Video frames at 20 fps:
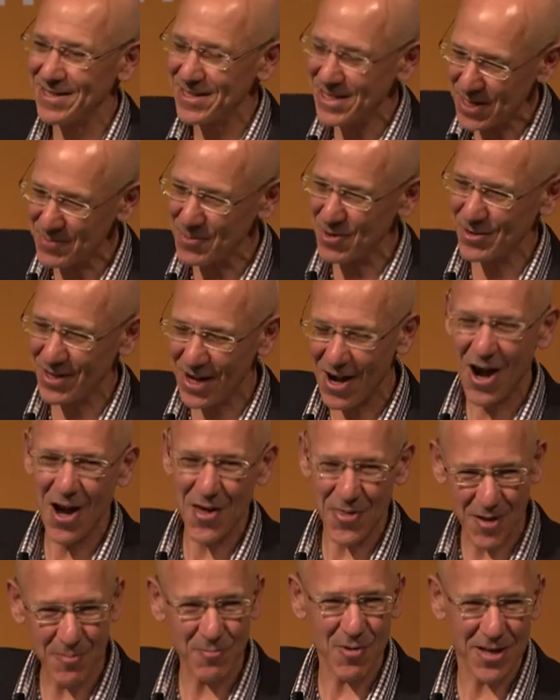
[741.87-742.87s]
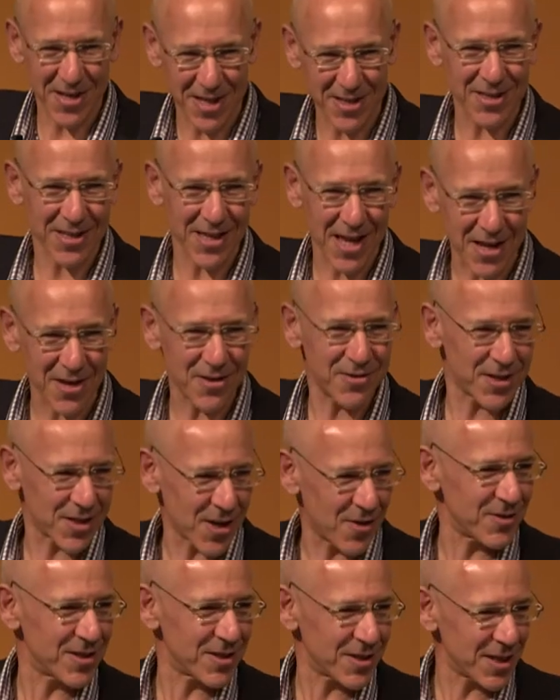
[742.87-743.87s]
come on, I think we need to get you to
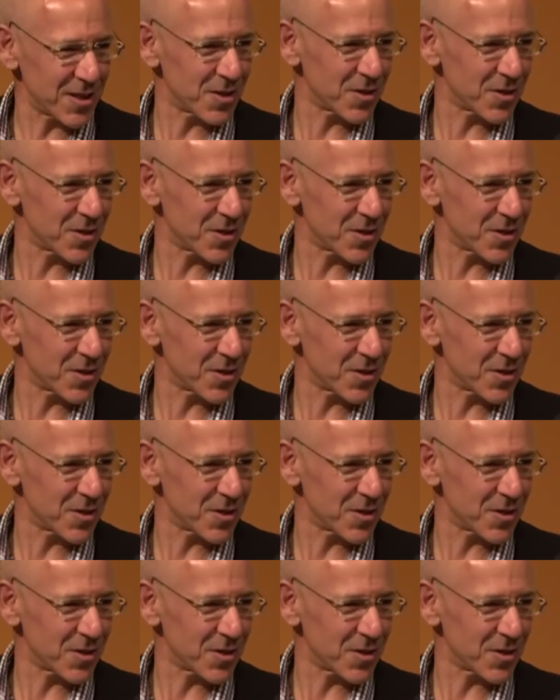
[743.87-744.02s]
go and see